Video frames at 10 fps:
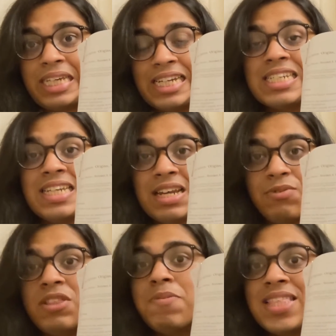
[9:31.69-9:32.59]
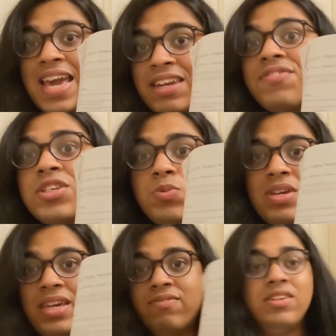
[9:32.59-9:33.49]
get done with by the end of this
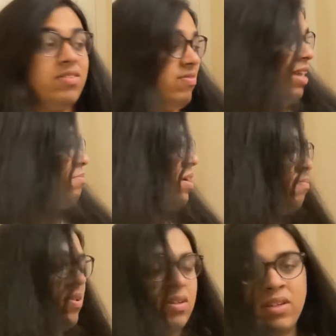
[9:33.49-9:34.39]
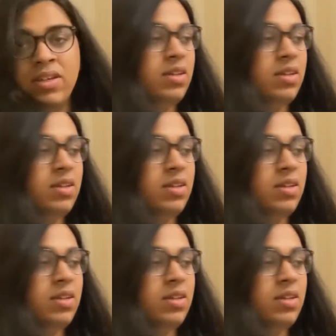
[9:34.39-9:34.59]
week, this and that paper.